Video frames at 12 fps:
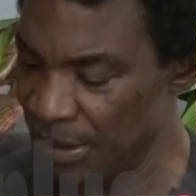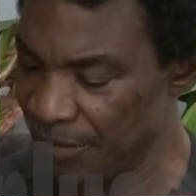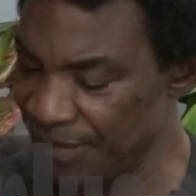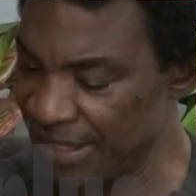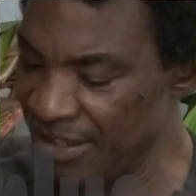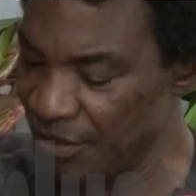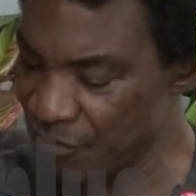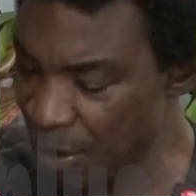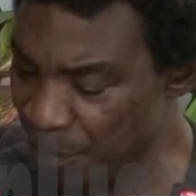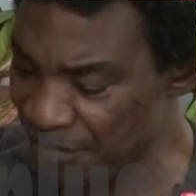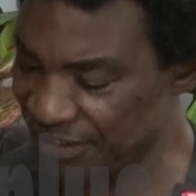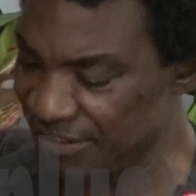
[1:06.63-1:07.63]
Then a
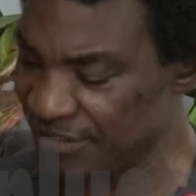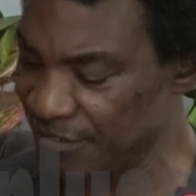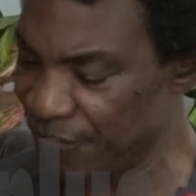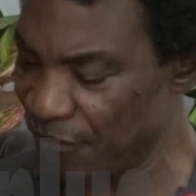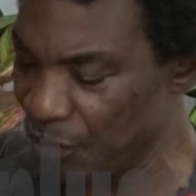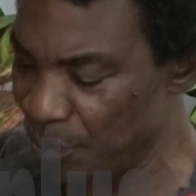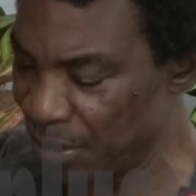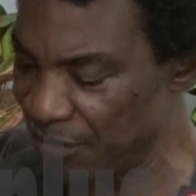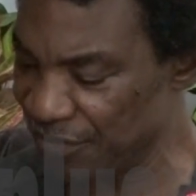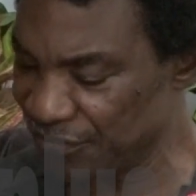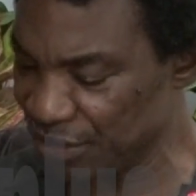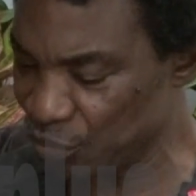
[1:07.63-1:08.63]
representative of the
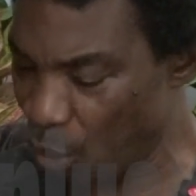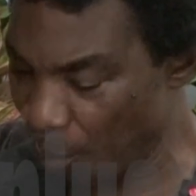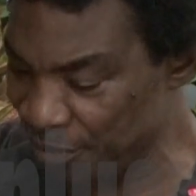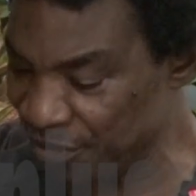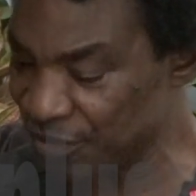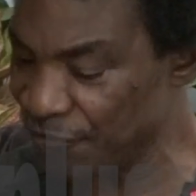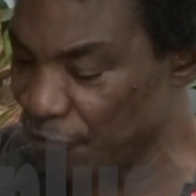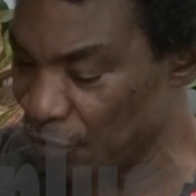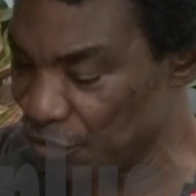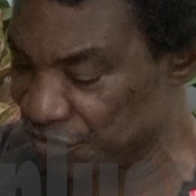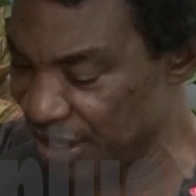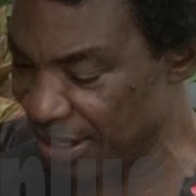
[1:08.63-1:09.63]
Benue State Community
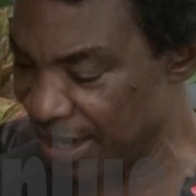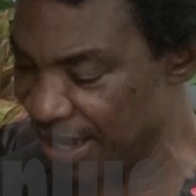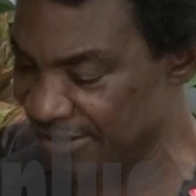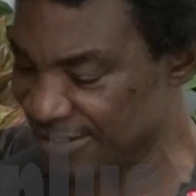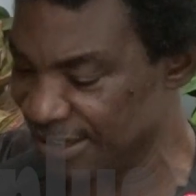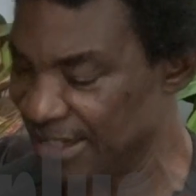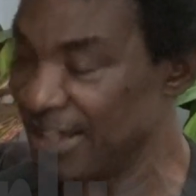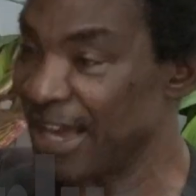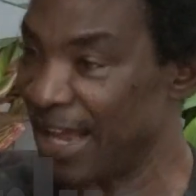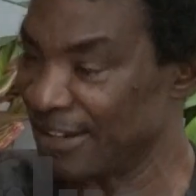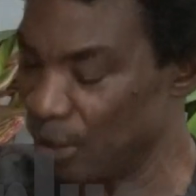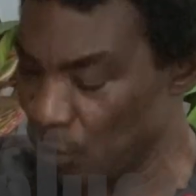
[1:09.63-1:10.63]
Volunteer Guards
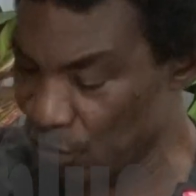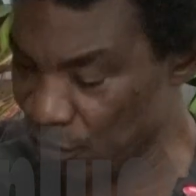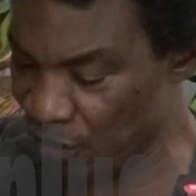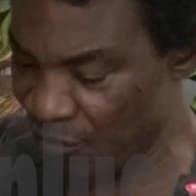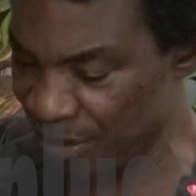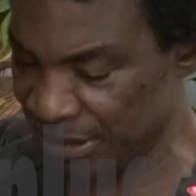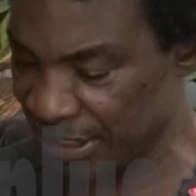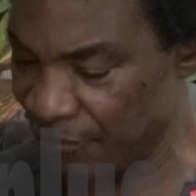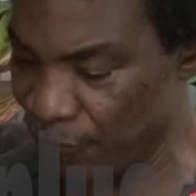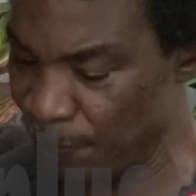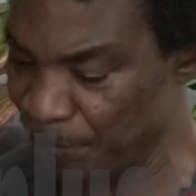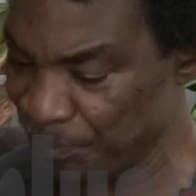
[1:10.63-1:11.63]
at the local government
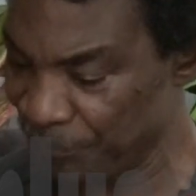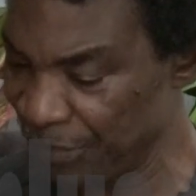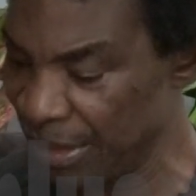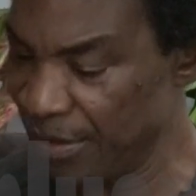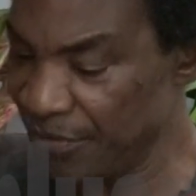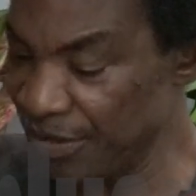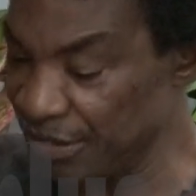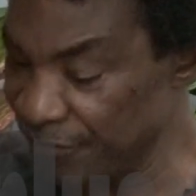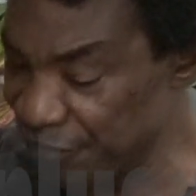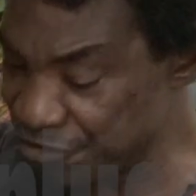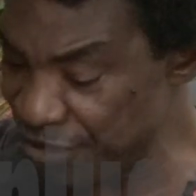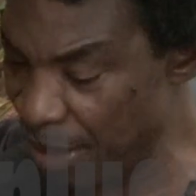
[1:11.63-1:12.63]
level. The
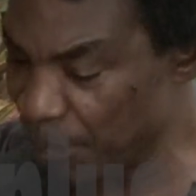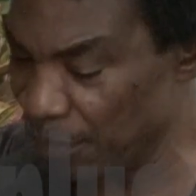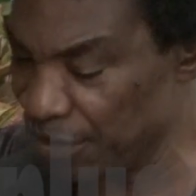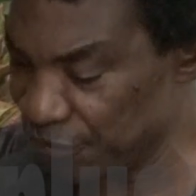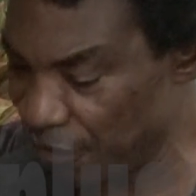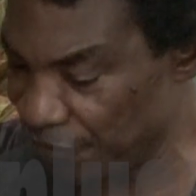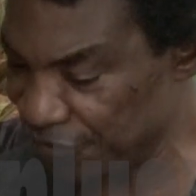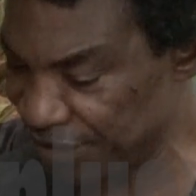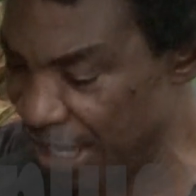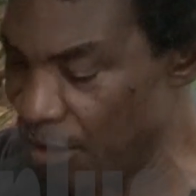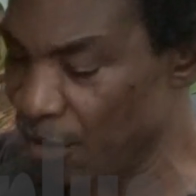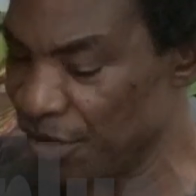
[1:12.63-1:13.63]
divisional police
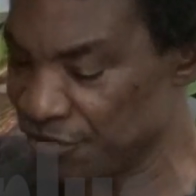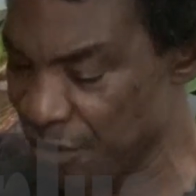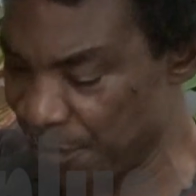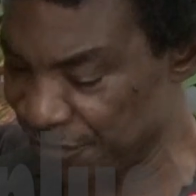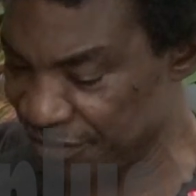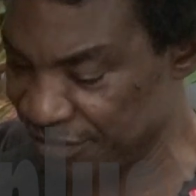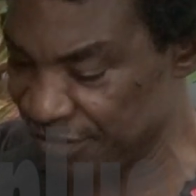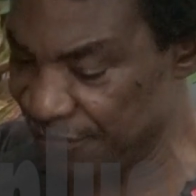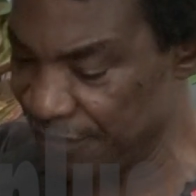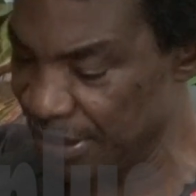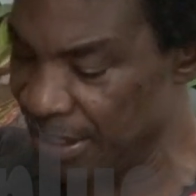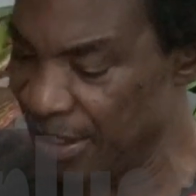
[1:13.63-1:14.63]
officer or his representative.
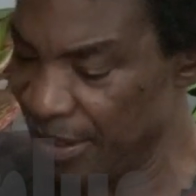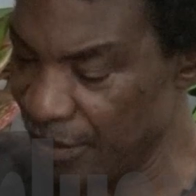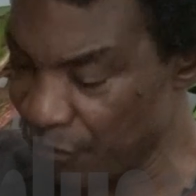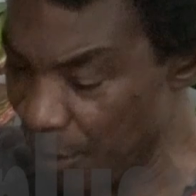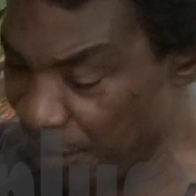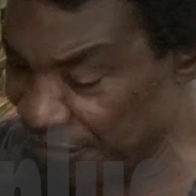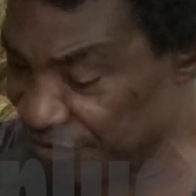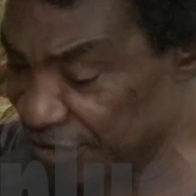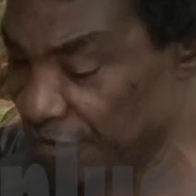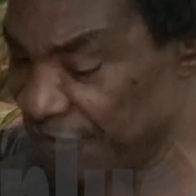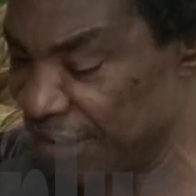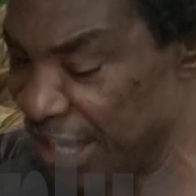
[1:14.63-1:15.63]
A
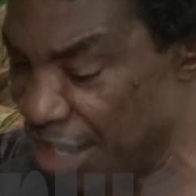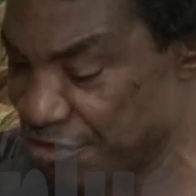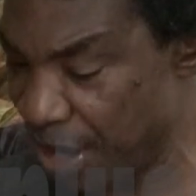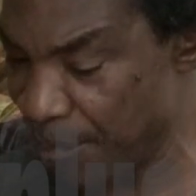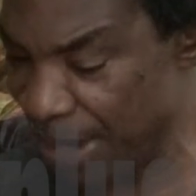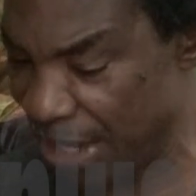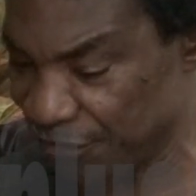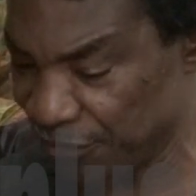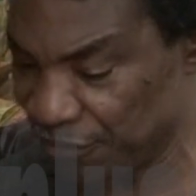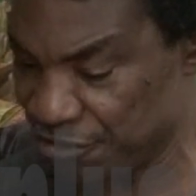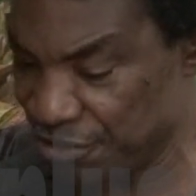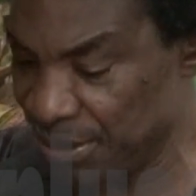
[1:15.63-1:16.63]
representative of the Nigeria Bar
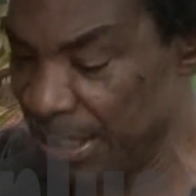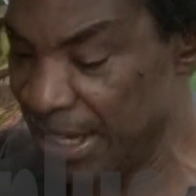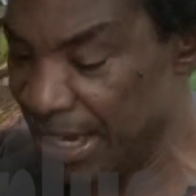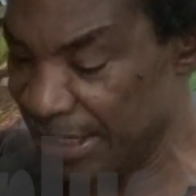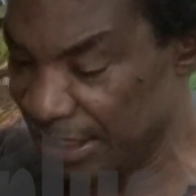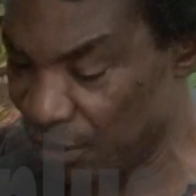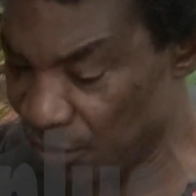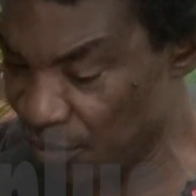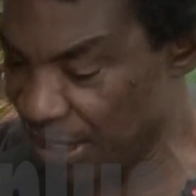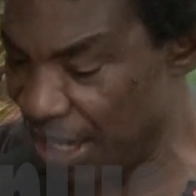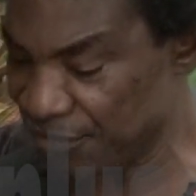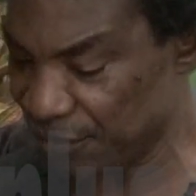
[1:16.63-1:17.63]
Association at the local
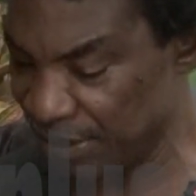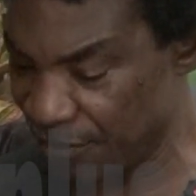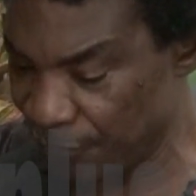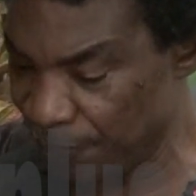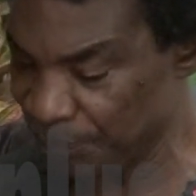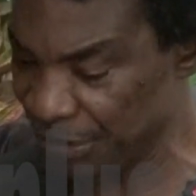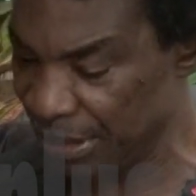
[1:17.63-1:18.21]
council level.